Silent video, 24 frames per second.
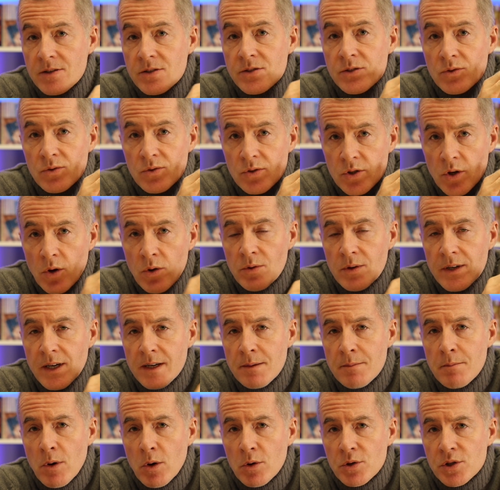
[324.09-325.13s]
So don't get
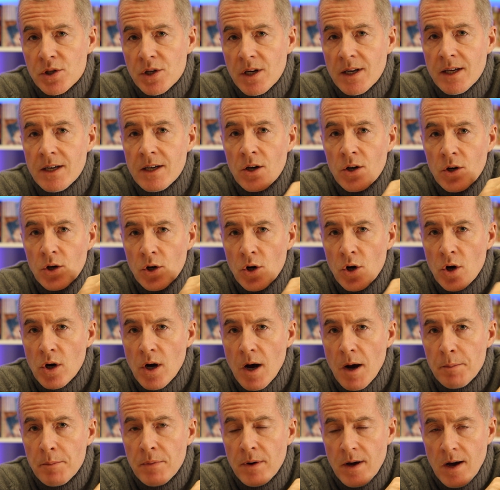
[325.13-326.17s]
emotionally hung
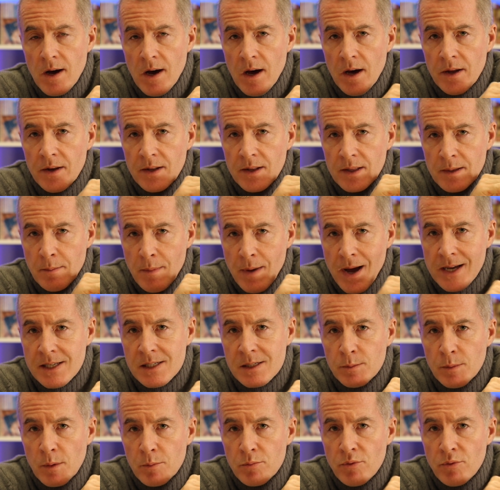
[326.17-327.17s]
up on the maximum